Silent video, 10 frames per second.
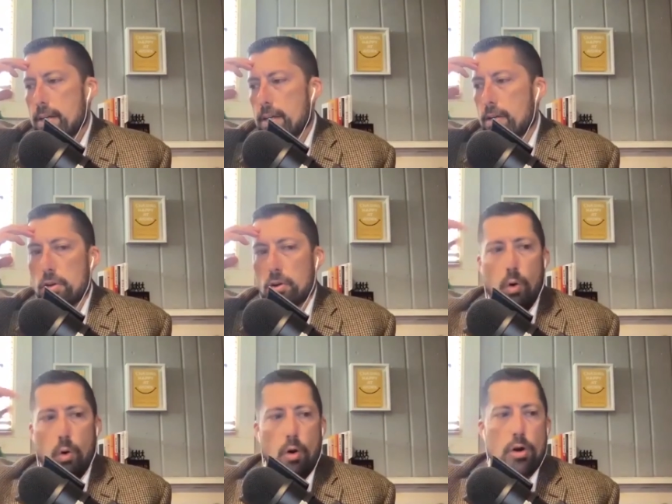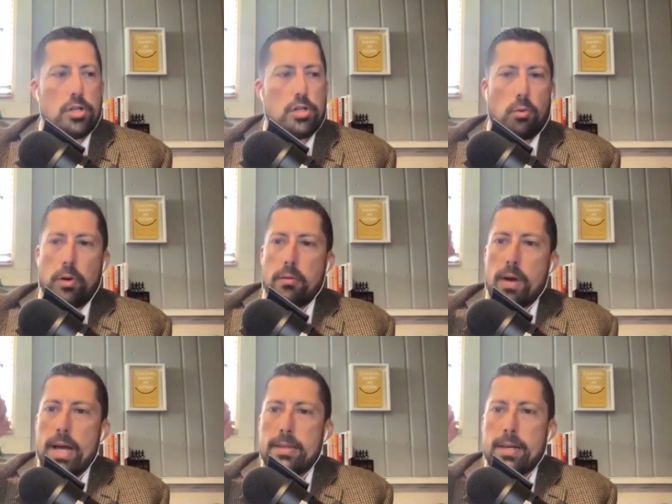you know your origin story
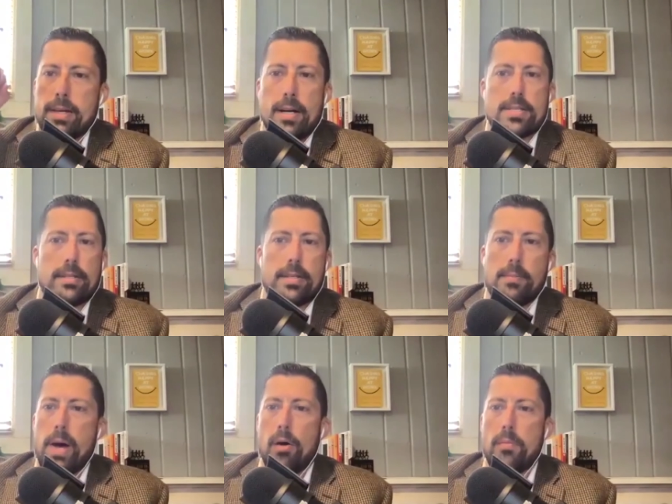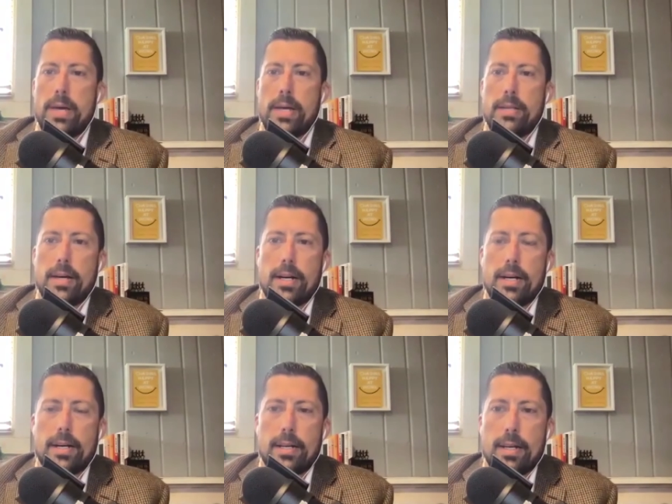right the hustling bellman
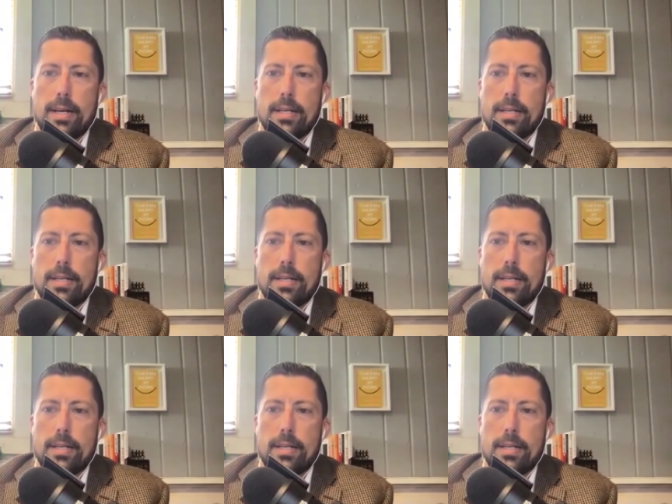the uh,